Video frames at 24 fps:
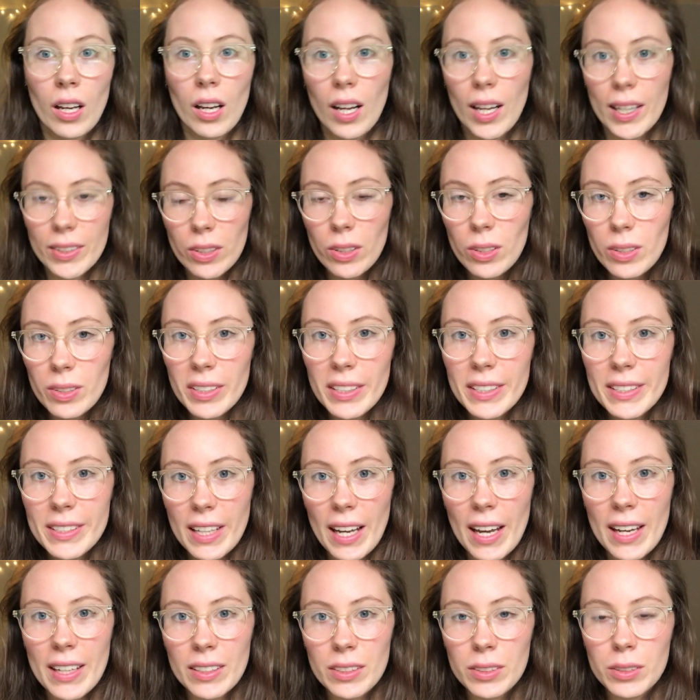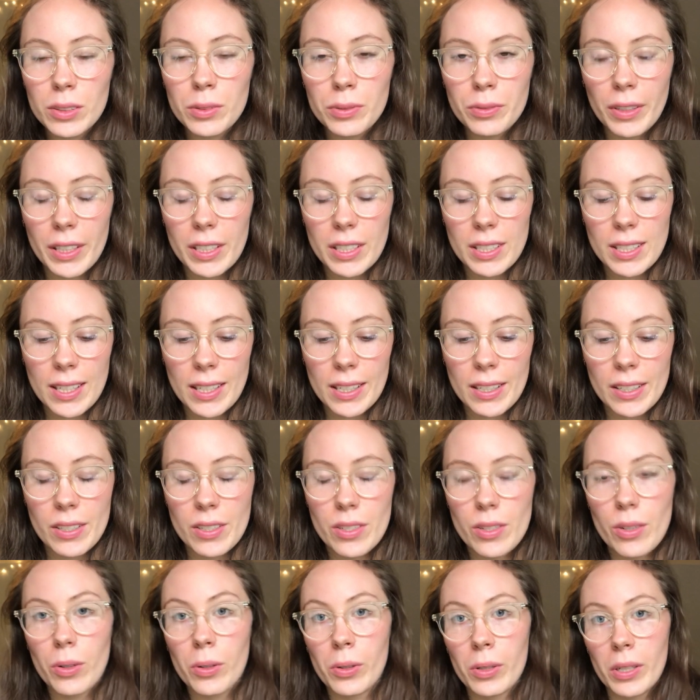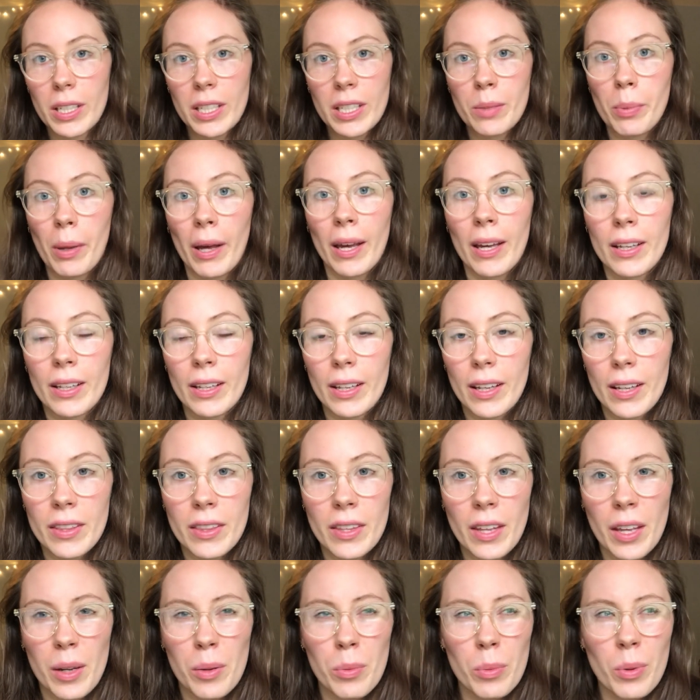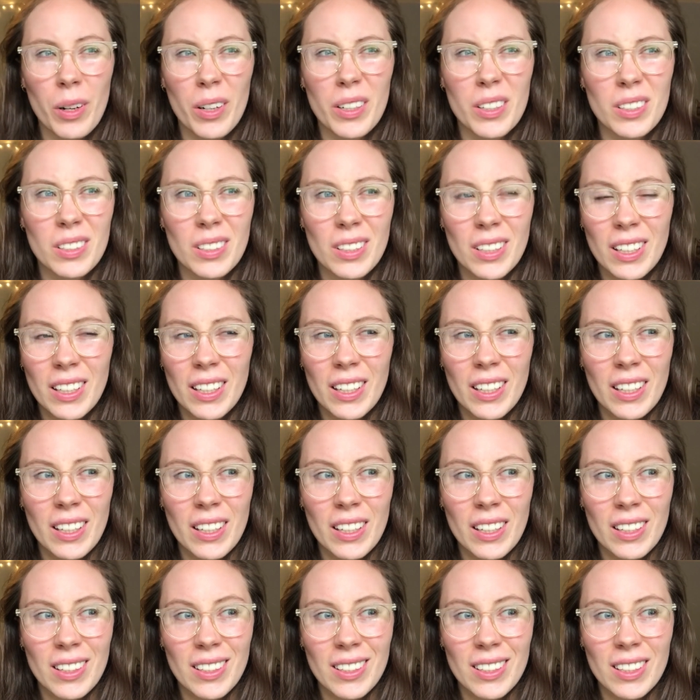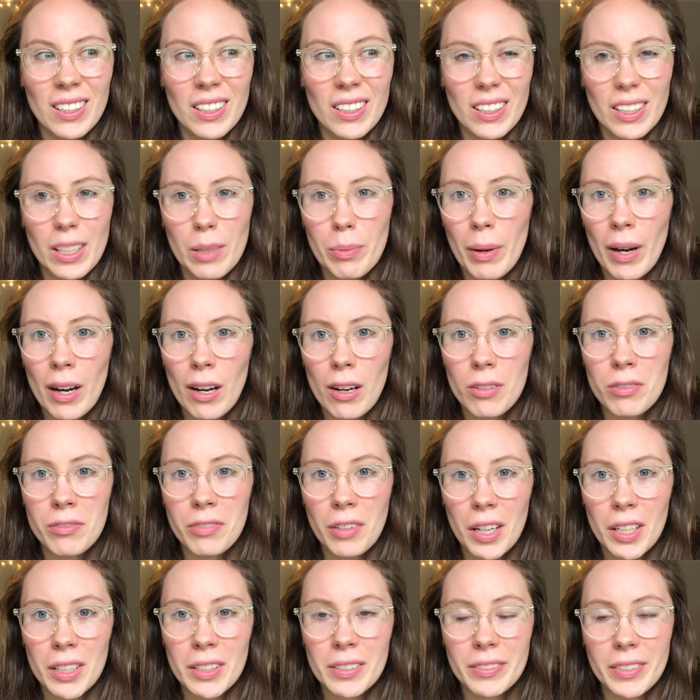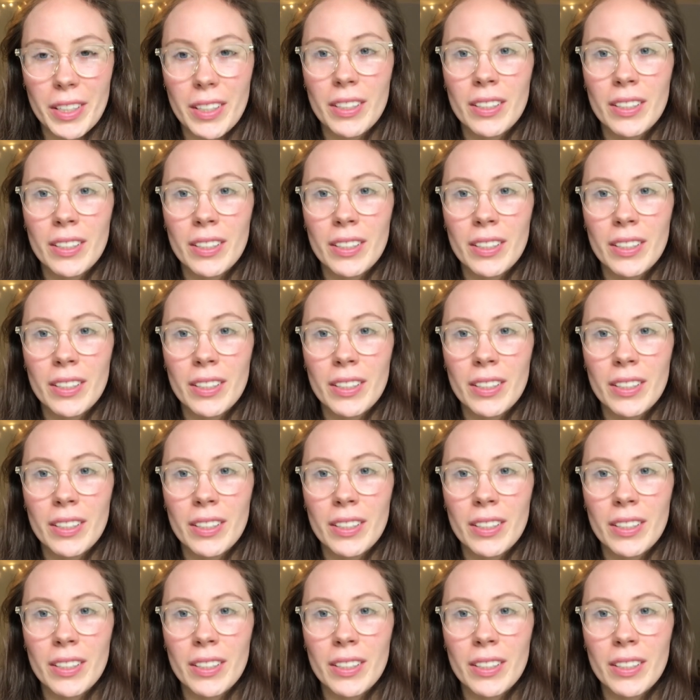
I got these angle fixings on eBay and they were, I think, about a £5,